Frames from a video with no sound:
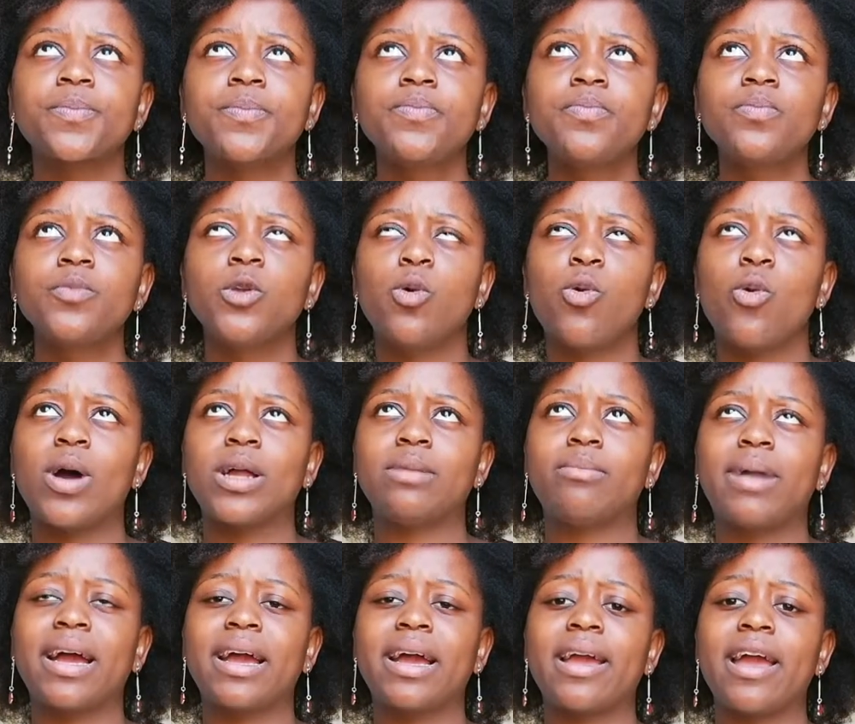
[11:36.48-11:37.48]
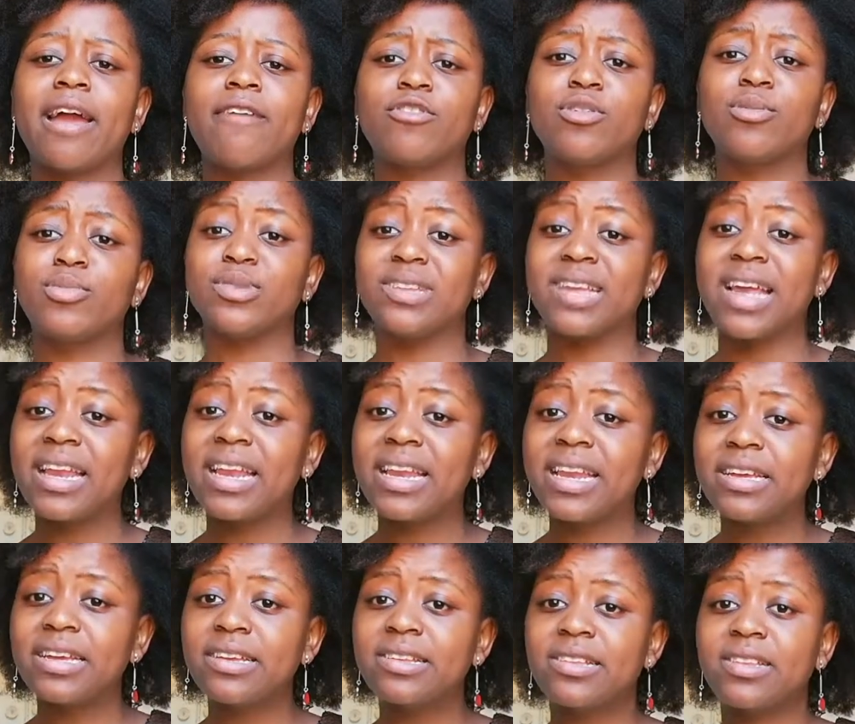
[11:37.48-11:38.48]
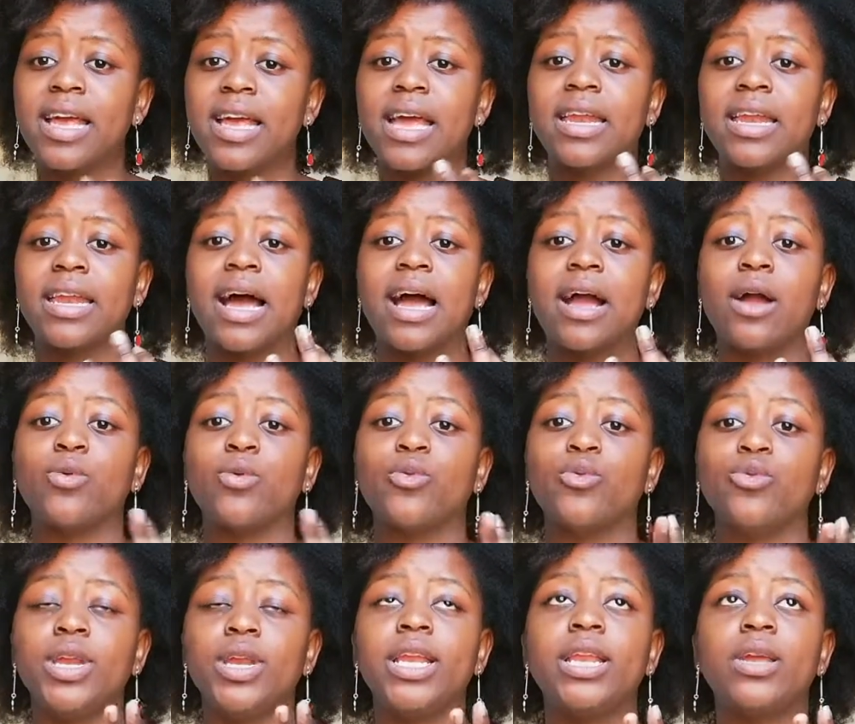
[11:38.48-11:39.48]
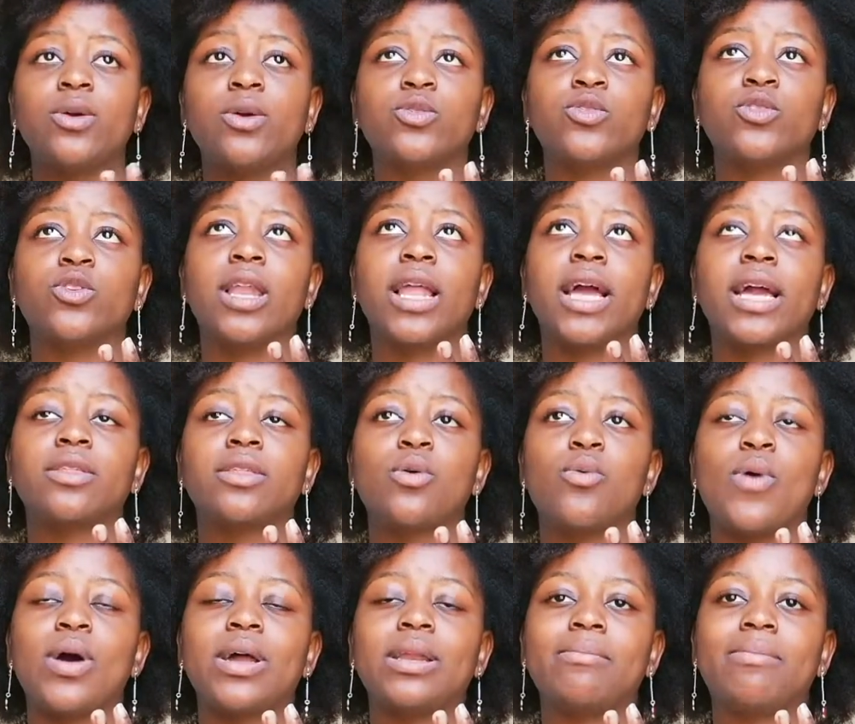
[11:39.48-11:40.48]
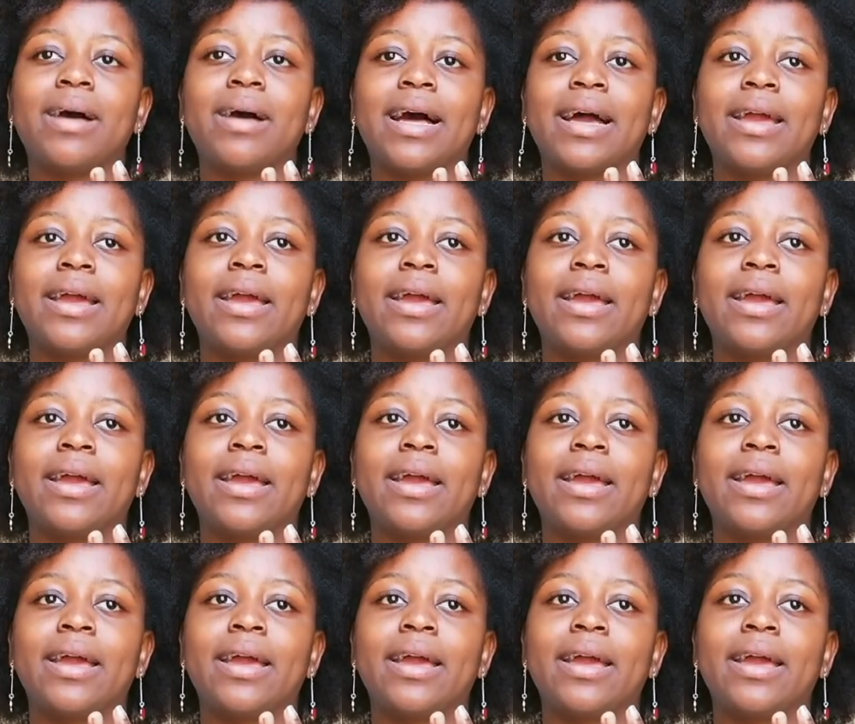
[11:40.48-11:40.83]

one by Afro Botanics, and I really also like the one by